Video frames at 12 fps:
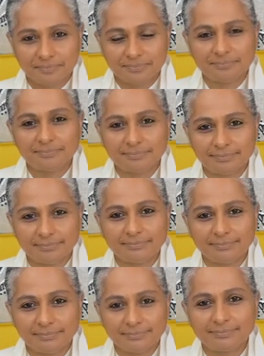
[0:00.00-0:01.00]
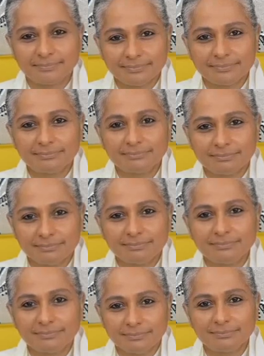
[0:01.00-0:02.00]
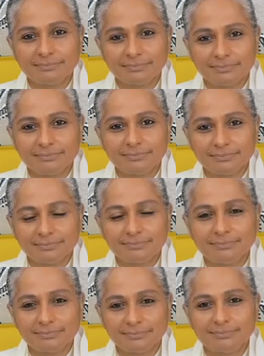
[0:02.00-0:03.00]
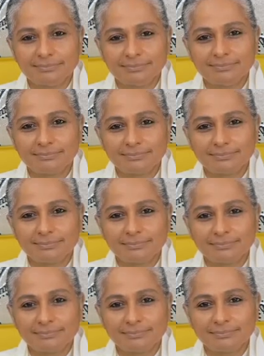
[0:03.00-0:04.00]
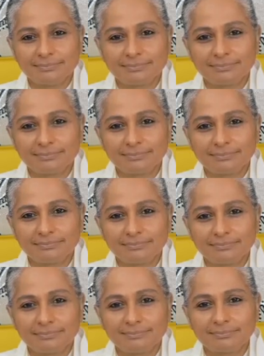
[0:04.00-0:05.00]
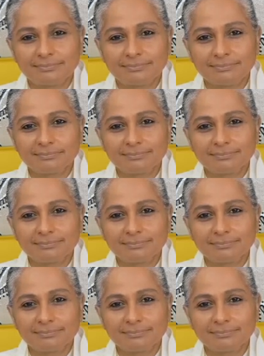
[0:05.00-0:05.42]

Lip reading: (silent)